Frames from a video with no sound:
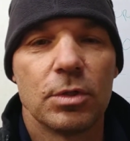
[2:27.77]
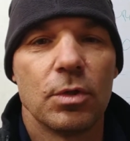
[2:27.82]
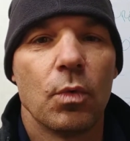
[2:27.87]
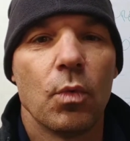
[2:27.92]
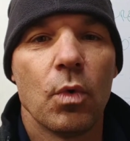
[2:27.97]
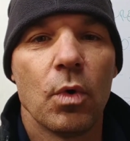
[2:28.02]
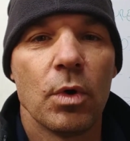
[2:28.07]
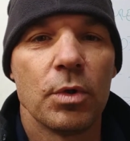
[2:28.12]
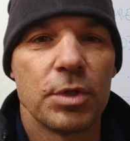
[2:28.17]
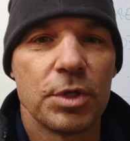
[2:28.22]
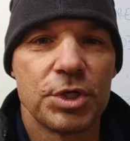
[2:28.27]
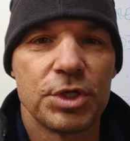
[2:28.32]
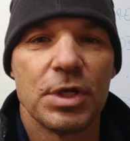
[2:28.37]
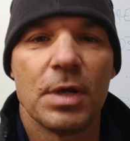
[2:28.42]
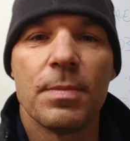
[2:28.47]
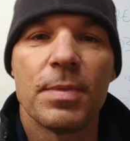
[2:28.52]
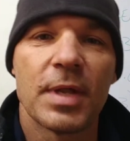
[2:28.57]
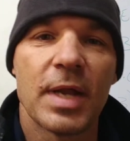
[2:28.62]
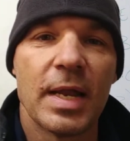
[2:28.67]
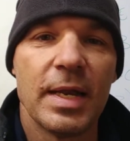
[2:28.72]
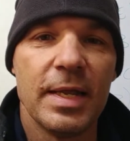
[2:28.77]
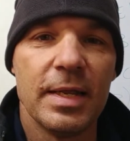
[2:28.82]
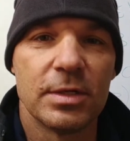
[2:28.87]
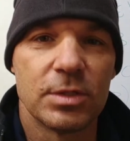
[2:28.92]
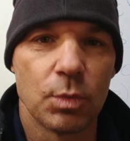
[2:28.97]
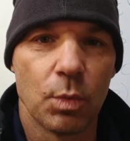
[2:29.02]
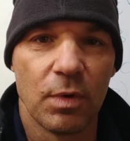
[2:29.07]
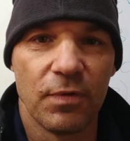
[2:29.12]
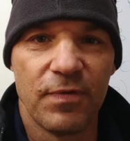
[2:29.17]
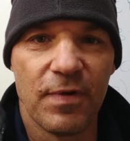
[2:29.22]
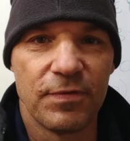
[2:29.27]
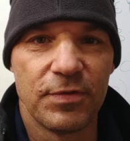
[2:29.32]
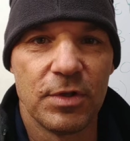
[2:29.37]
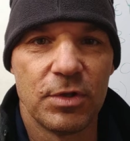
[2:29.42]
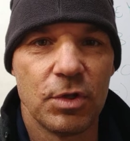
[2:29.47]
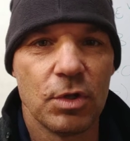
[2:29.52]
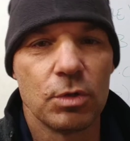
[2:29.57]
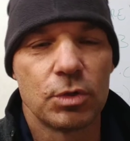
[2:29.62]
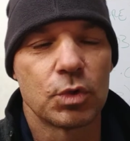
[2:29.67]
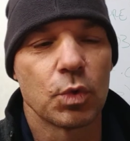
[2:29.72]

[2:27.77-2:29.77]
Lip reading: So the shim that I need is a 152.